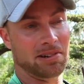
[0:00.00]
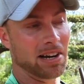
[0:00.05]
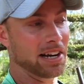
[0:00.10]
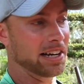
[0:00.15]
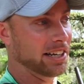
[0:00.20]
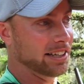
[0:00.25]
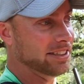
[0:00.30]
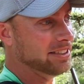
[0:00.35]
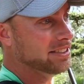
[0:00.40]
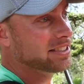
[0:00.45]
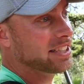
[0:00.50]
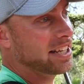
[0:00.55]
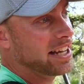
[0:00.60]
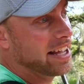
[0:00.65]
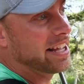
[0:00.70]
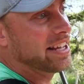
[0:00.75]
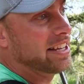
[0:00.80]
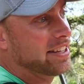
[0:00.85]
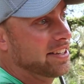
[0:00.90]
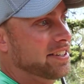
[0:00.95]
right here.
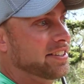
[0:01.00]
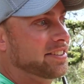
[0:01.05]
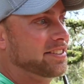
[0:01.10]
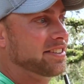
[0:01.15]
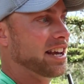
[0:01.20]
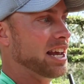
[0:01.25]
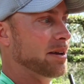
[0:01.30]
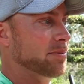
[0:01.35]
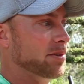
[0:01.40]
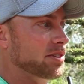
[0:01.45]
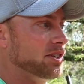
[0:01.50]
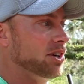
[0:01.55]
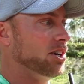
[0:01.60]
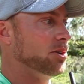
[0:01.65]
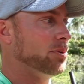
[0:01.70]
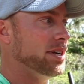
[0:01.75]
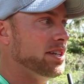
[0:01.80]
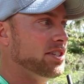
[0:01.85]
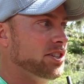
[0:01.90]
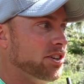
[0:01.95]
Same as
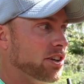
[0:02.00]
always.